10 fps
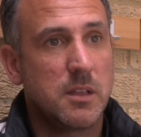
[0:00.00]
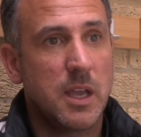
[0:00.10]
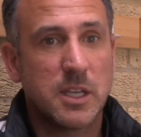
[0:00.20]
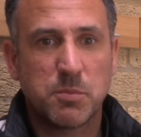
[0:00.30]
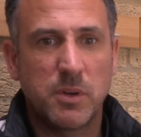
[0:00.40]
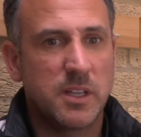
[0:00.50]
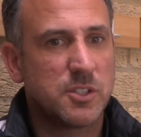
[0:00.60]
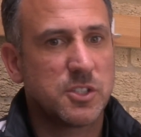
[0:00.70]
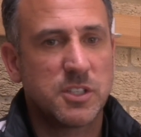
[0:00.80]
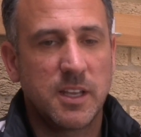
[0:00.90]
Yeah, it's
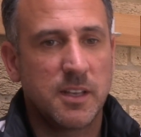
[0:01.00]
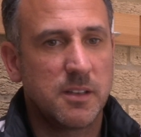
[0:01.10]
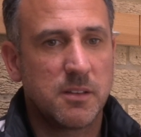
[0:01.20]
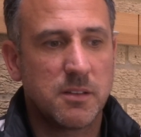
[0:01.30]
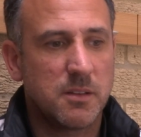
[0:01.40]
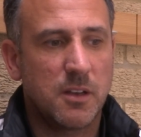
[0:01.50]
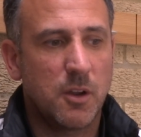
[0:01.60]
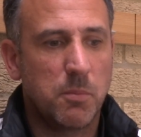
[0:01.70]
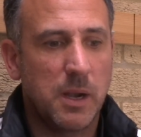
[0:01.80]
brilliant. Just seeing, you know,